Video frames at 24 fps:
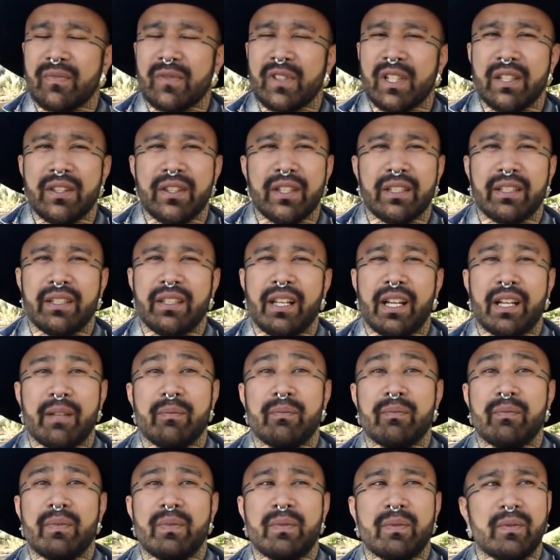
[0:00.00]
I think
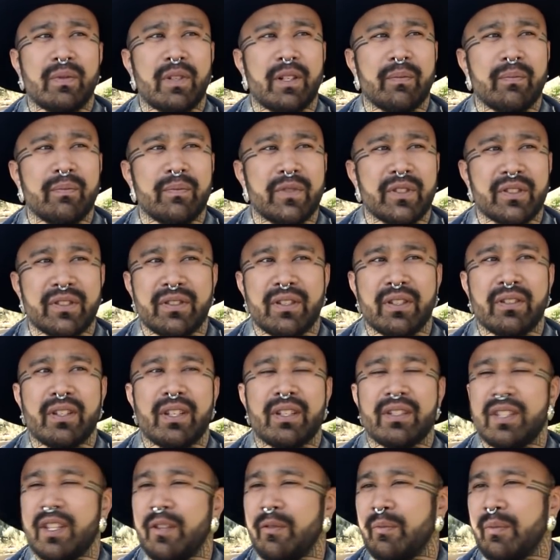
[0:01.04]
I'm just in
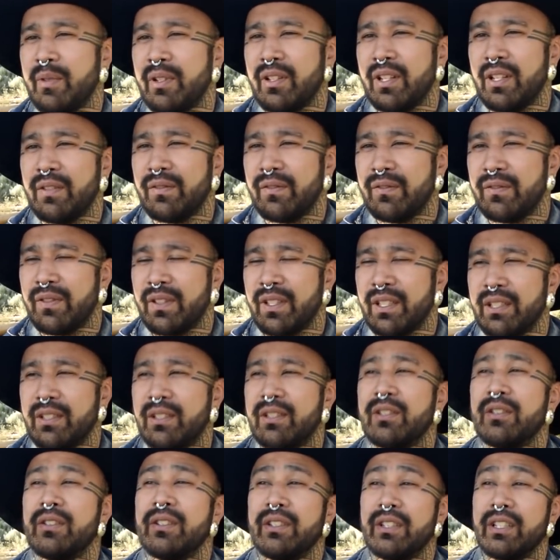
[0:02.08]
that time of my life of like
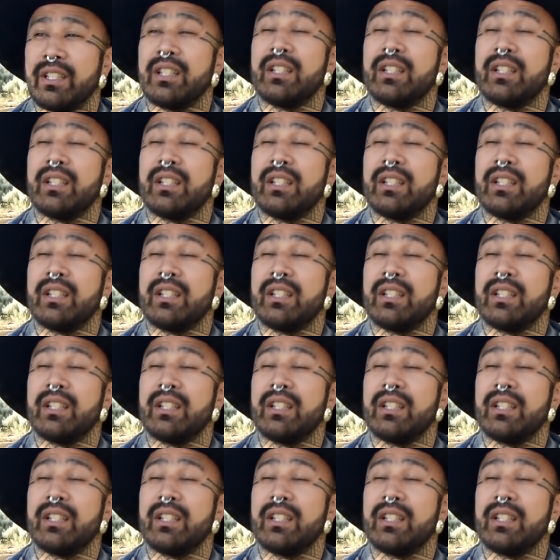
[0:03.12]
going like,